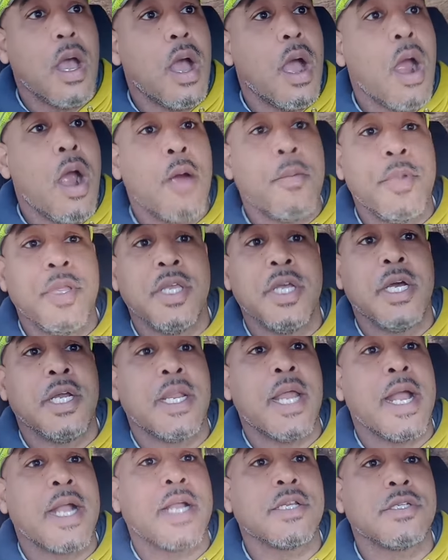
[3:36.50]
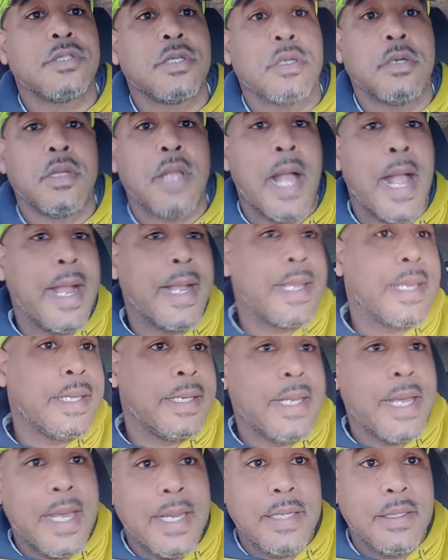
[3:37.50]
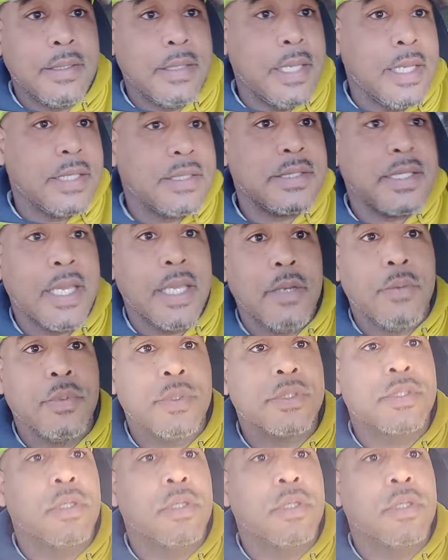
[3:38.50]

are beyond our control. I cannot dictate what's